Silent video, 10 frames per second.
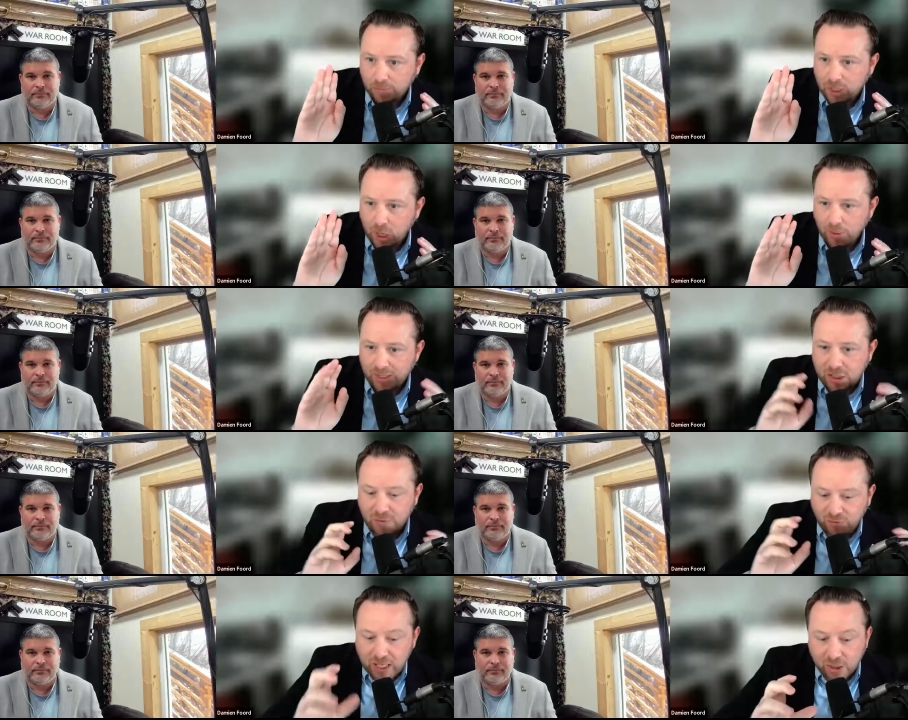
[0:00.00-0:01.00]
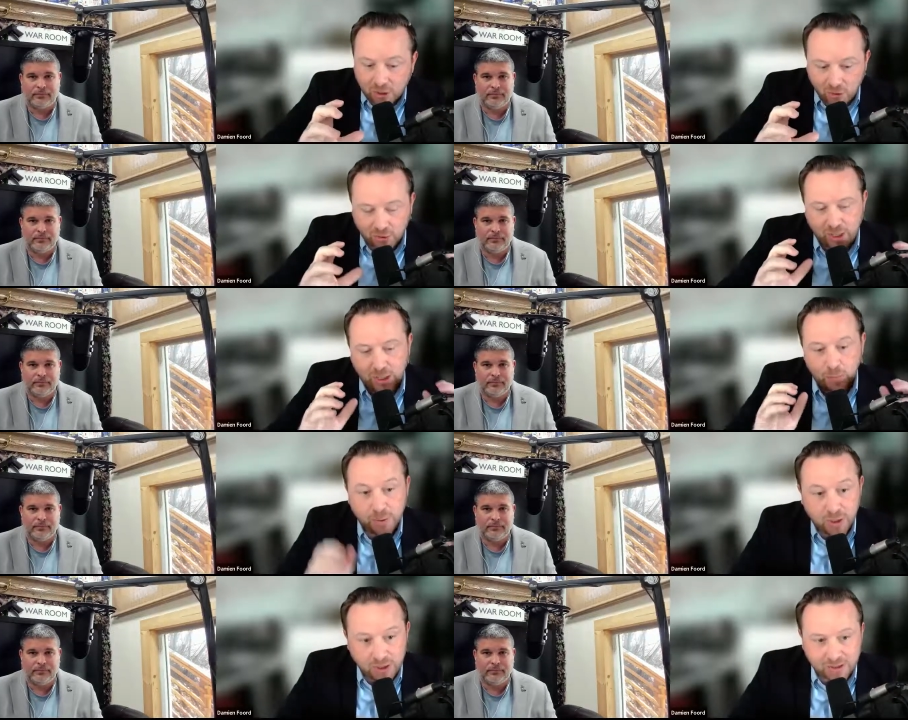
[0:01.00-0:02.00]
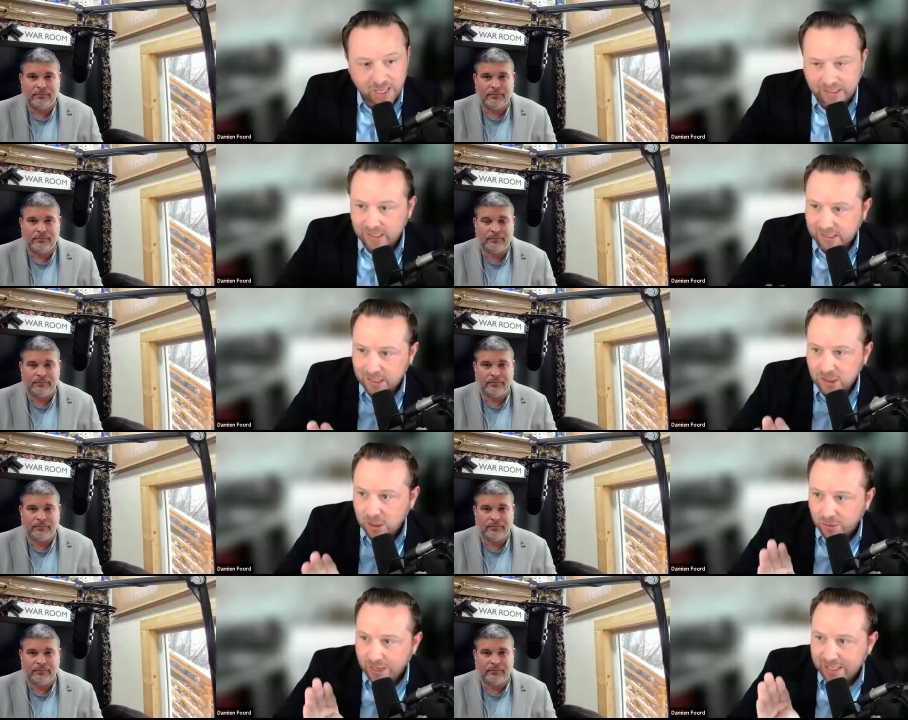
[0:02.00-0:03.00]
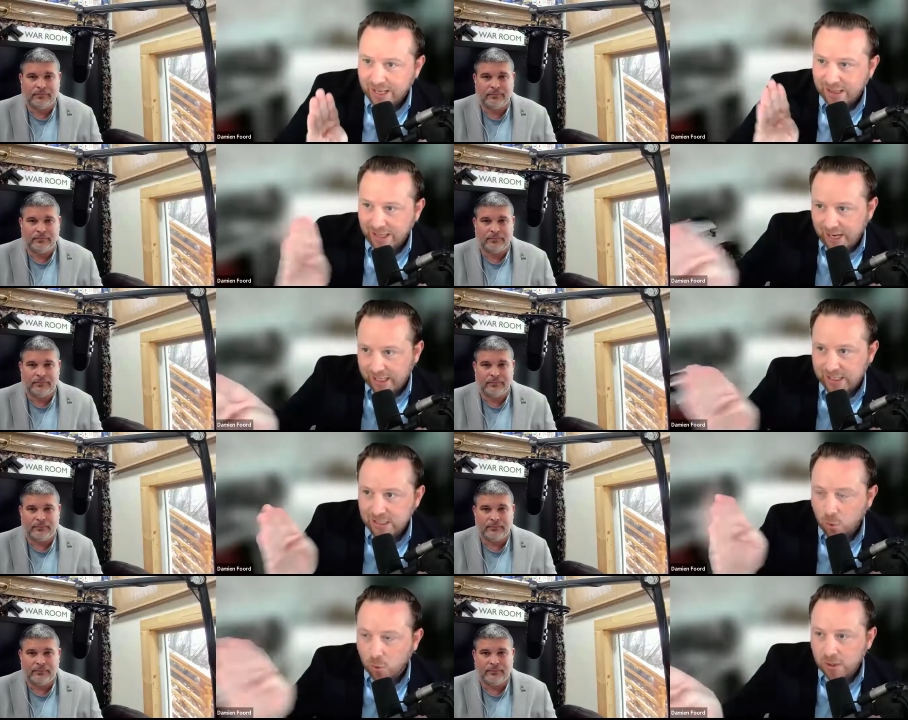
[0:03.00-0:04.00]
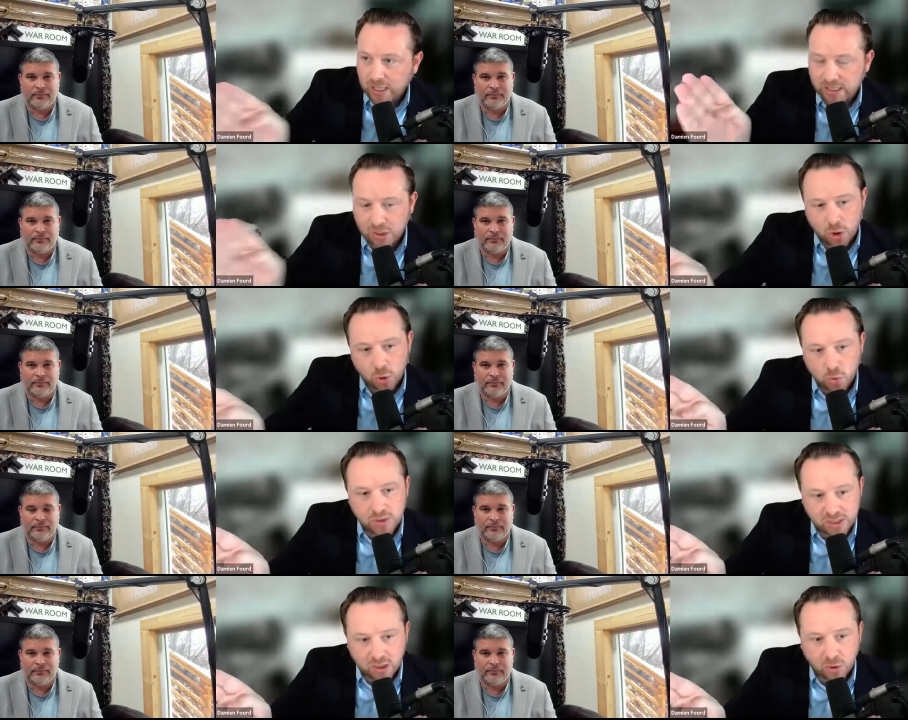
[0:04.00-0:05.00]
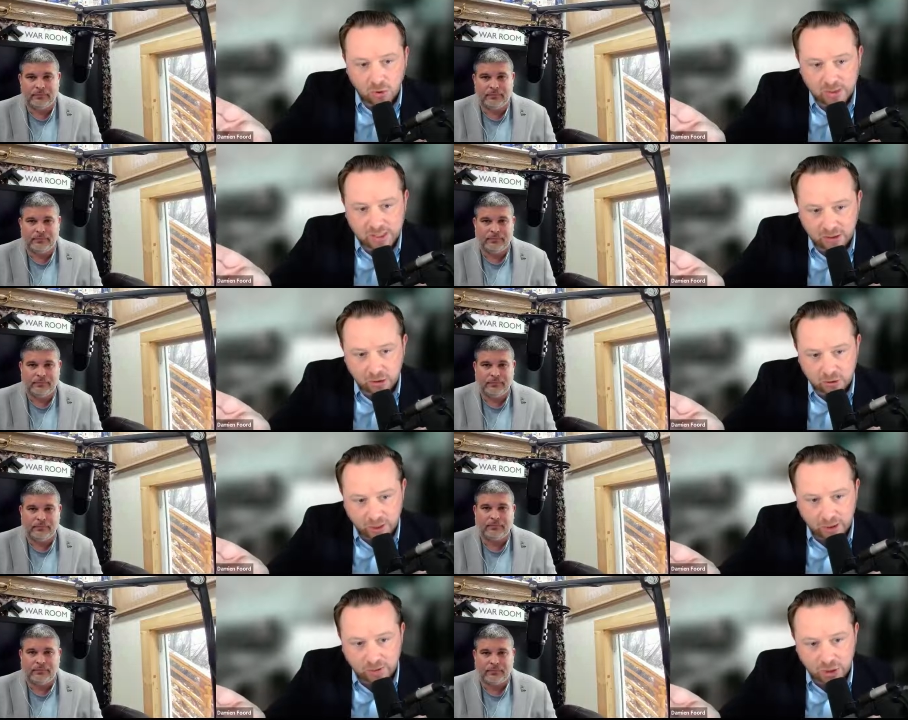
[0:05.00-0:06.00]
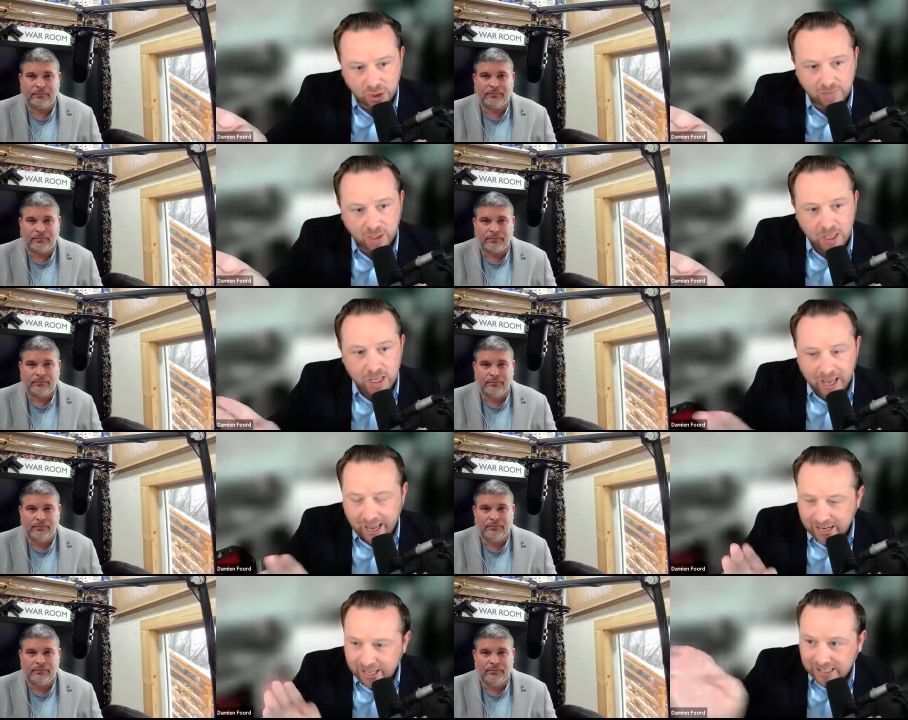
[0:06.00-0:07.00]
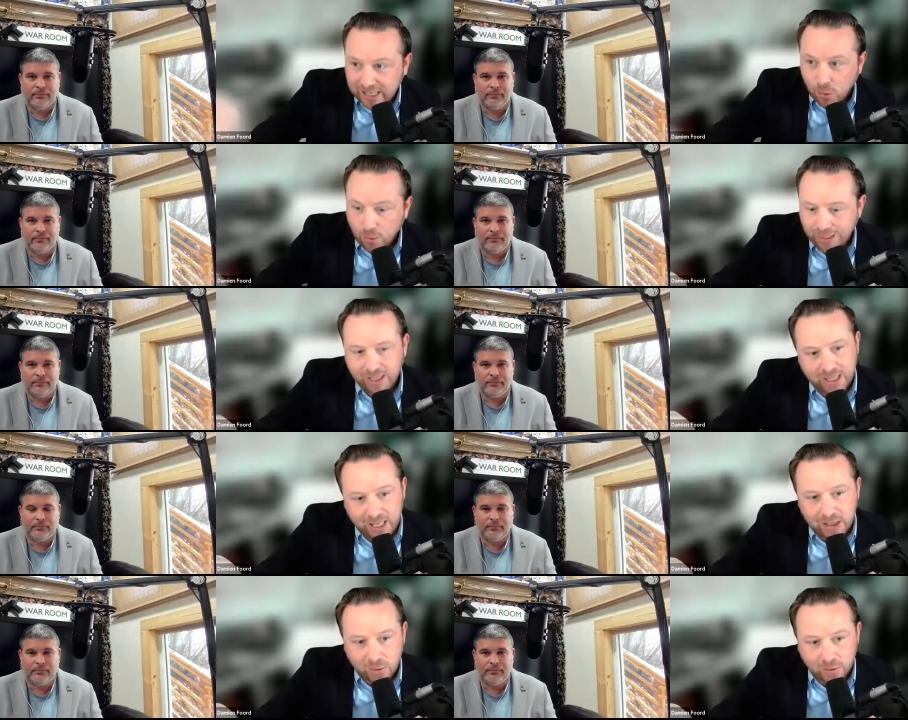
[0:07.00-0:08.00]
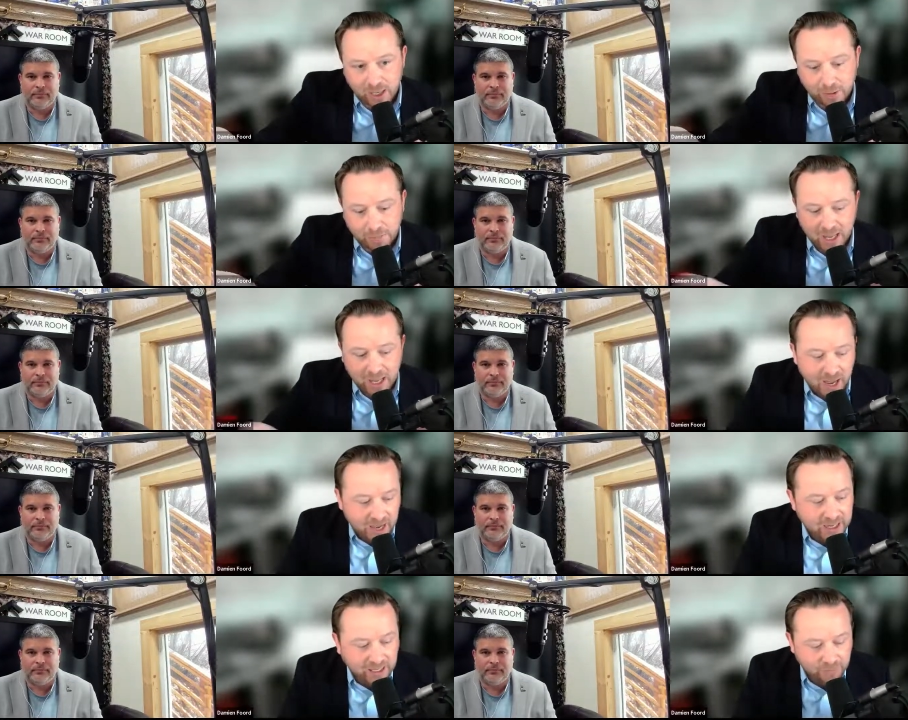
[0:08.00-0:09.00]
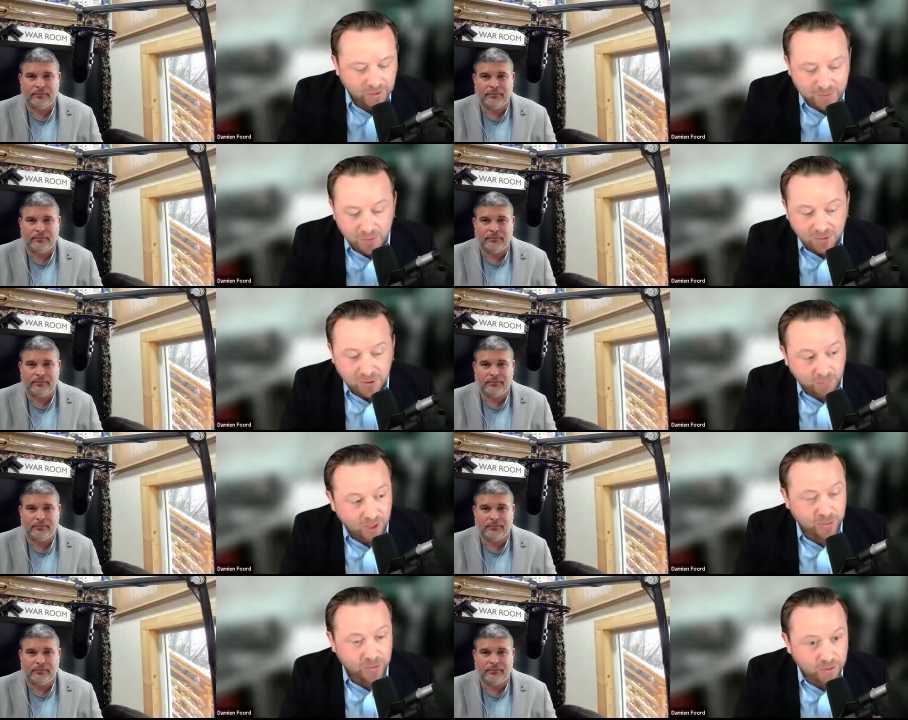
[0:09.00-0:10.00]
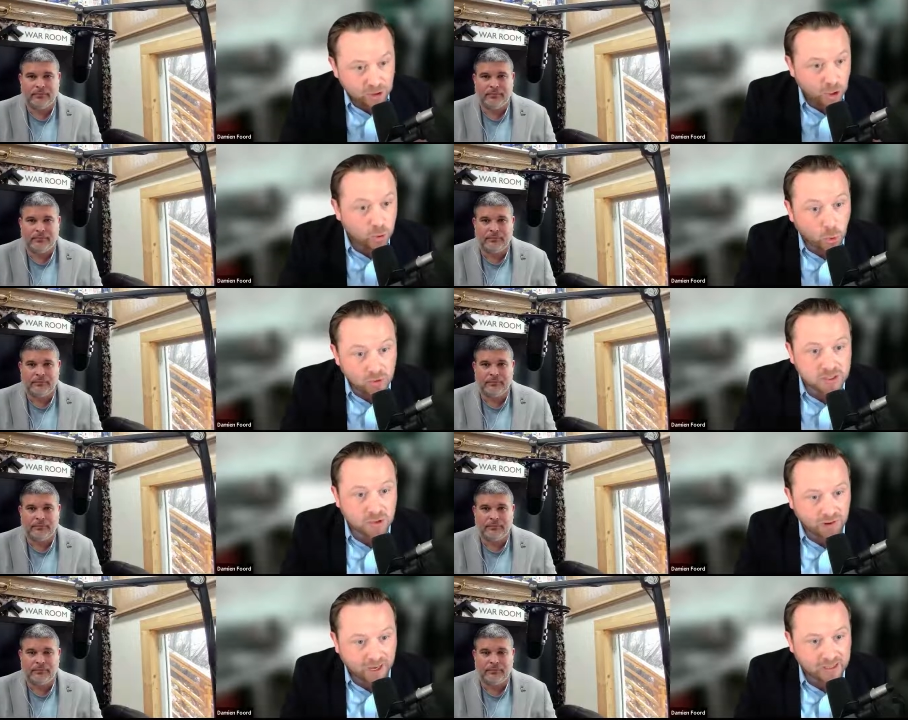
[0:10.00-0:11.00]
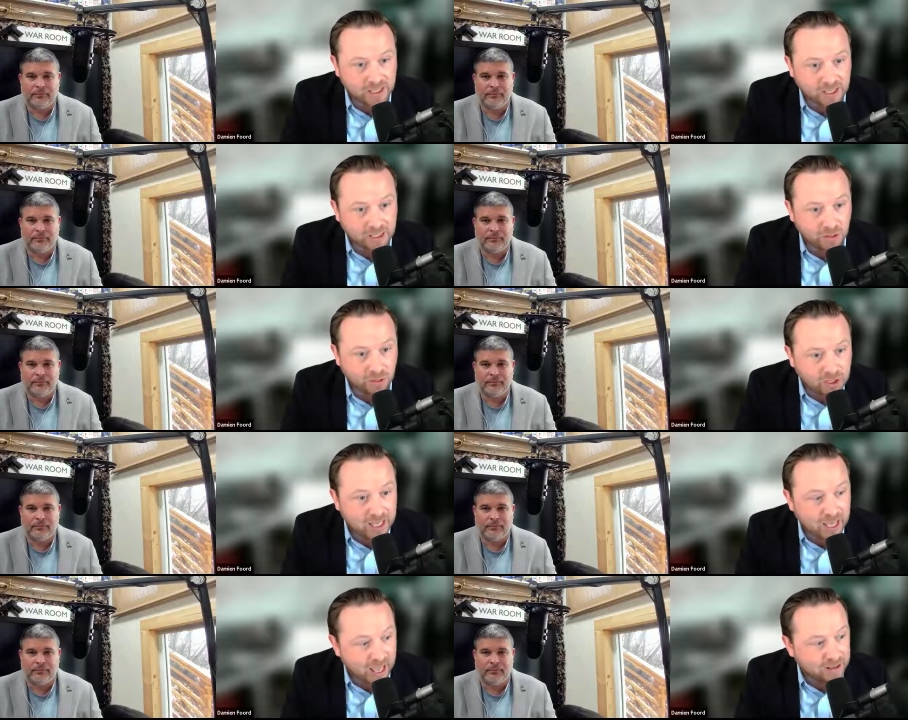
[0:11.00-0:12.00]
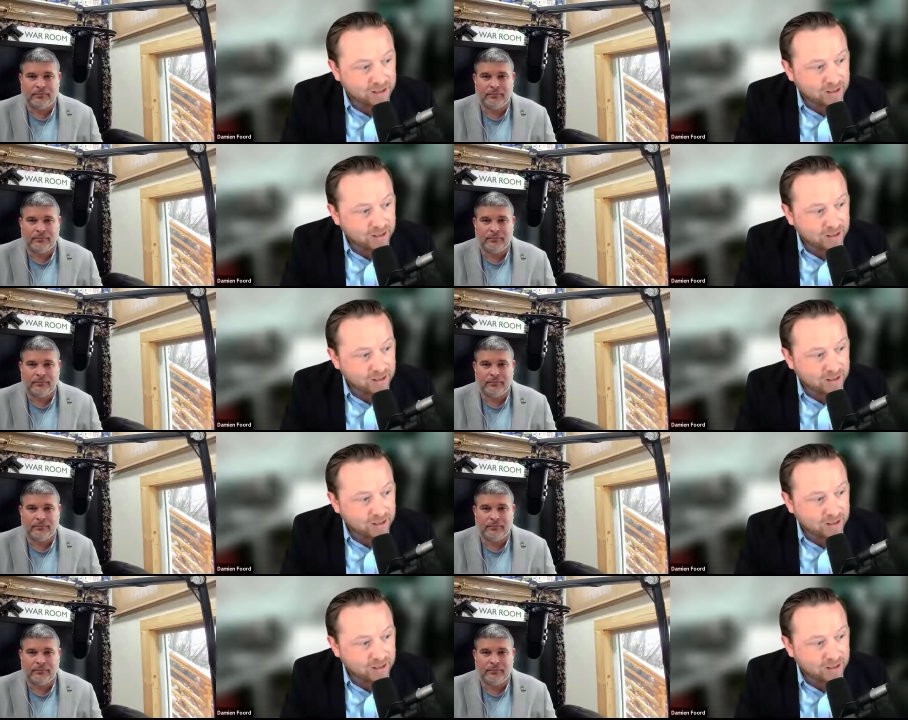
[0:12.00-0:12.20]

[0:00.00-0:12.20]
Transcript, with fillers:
Speaker 1: you know each vehicle that you put your tactics into it's aligned it's oriented towards the goals that you're trying to achieve and is it going to get you there and then month to month you know course correcting looking at